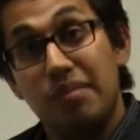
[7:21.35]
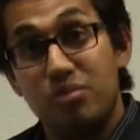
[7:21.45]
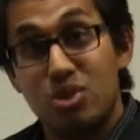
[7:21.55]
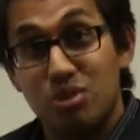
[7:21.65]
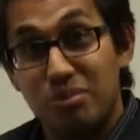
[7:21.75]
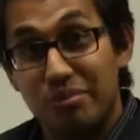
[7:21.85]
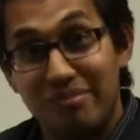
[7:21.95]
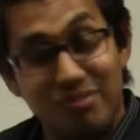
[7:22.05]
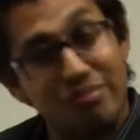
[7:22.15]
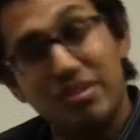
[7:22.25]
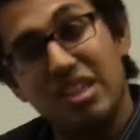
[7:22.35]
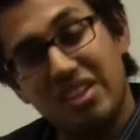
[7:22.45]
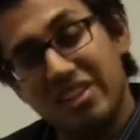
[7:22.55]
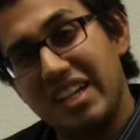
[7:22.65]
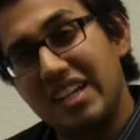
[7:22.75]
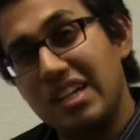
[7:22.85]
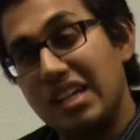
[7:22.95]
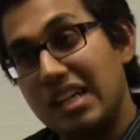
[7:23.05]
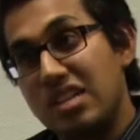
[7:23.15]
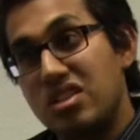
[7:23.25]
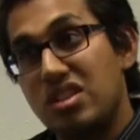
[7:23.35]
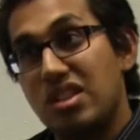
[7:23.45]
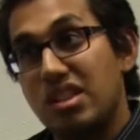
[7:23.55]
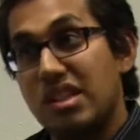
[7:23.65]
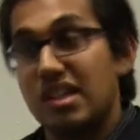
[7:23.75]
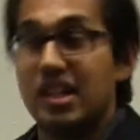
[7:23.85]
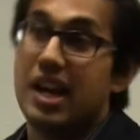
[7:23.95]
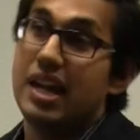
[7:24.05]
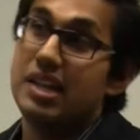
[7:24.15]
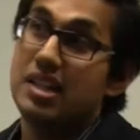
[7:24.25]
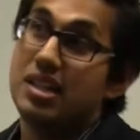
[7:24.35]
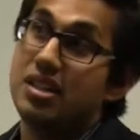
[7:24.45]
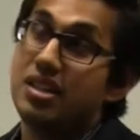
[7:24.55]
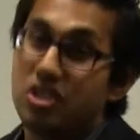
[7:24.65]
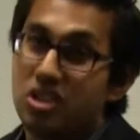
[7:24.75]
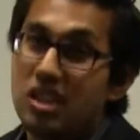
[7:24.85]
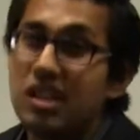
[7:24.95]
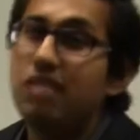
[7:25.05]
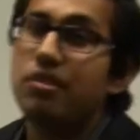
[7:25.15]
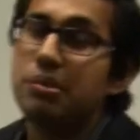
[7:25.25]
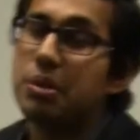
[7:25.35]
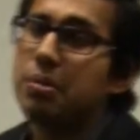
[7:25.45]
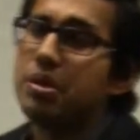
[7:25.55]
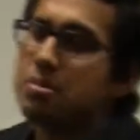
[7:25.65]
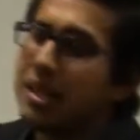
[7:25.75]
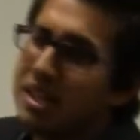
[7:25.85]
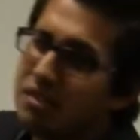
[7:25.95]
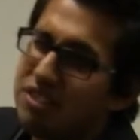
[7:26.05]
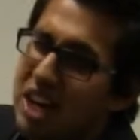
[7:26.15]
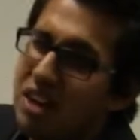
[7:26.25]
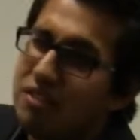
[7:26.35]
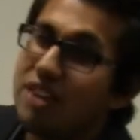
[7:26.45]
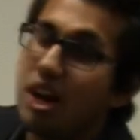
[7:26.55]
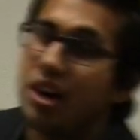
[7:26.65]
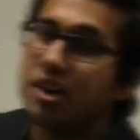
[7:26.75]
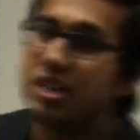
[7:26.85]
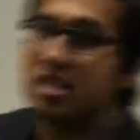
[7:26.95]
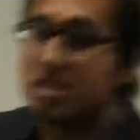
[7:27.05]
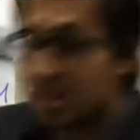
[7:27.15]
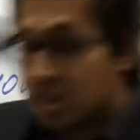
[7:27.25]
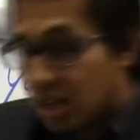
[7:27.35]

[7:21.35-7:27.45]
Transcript: So you're getting into the idea, you're thinking from the perspective now of the artist.